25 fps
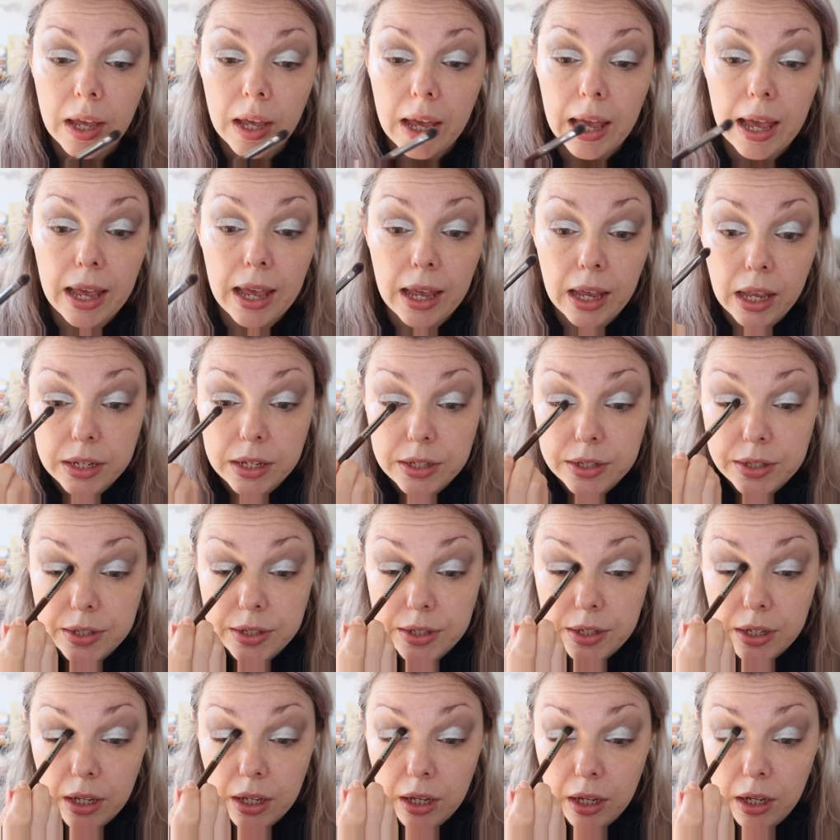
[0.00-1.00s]

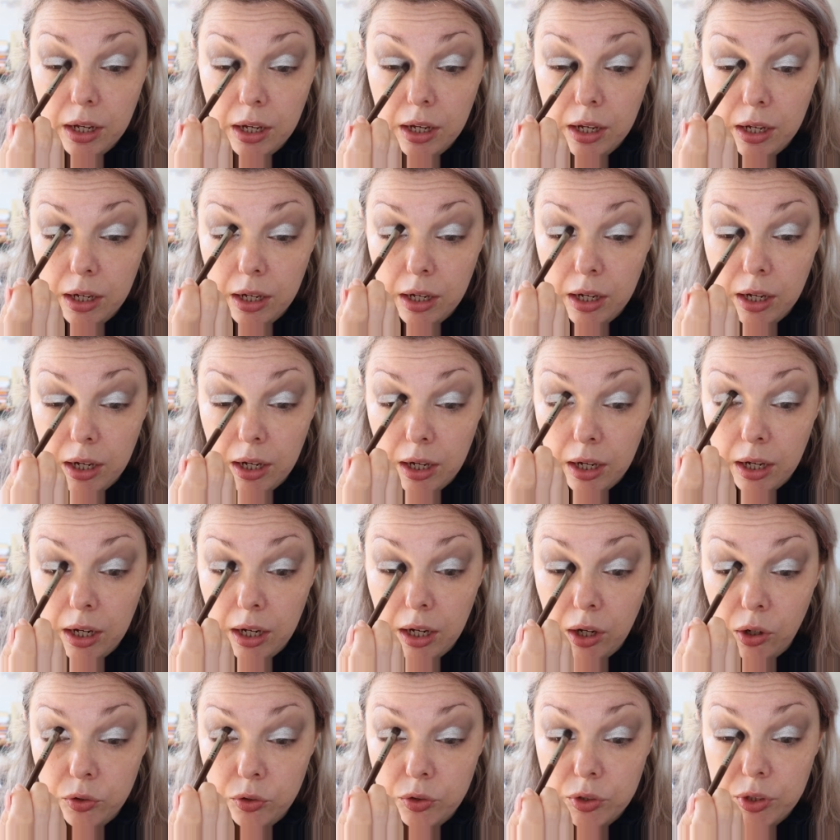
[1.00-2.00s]
And
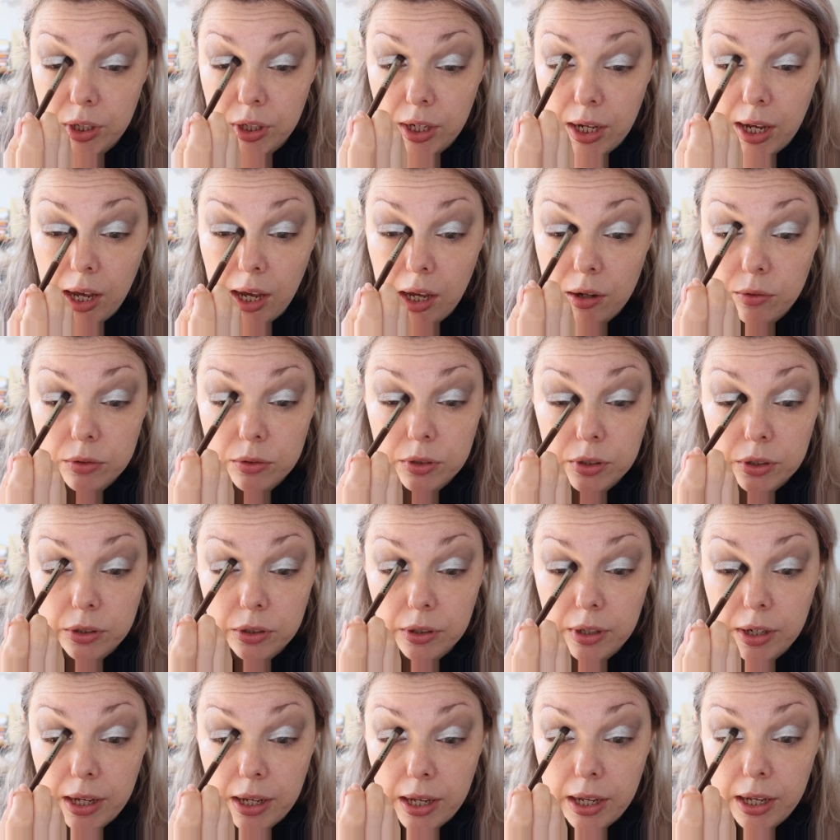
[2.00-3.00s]
on the
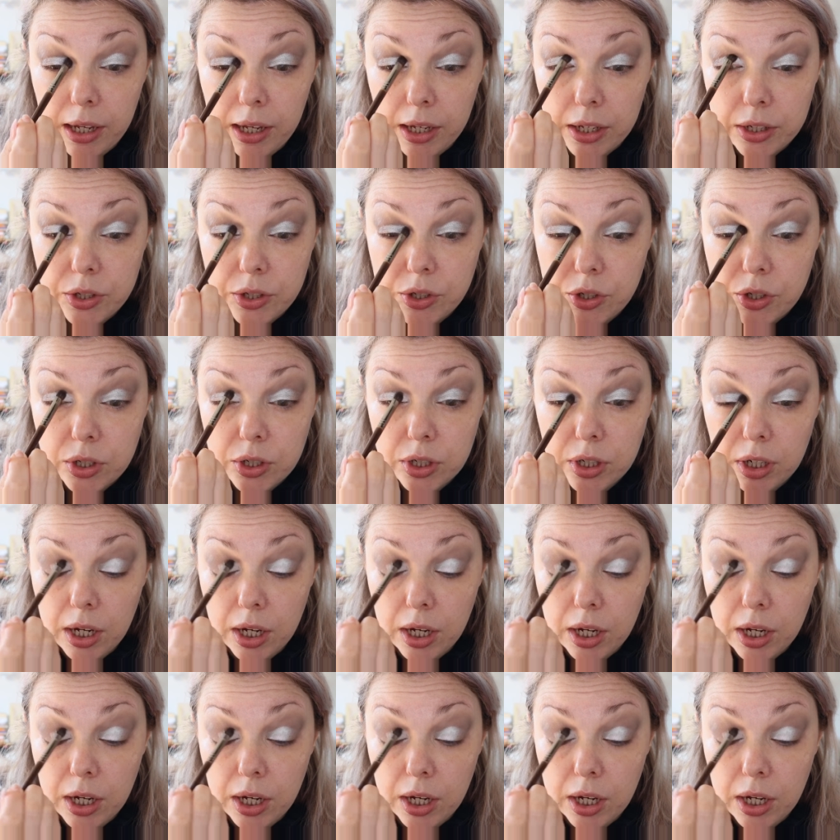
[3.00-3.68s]
outer edge